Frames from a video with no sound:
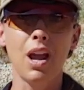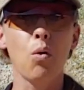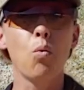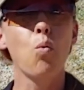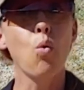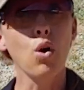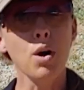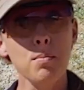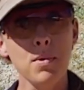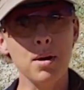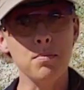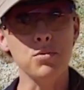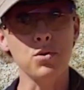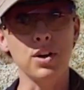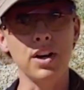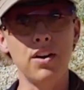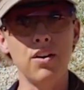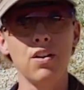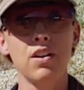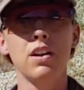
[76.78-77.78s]
a warm-up
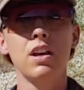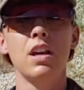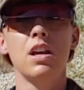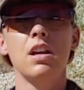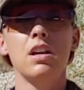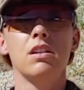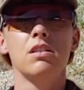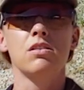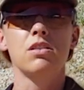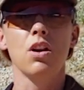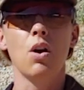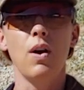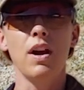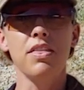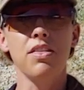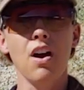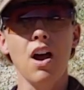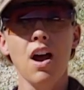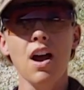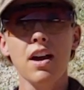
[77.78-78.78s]
drill. So I
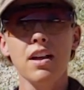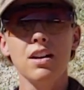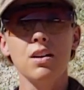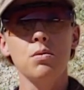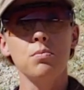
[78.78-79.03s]
thought it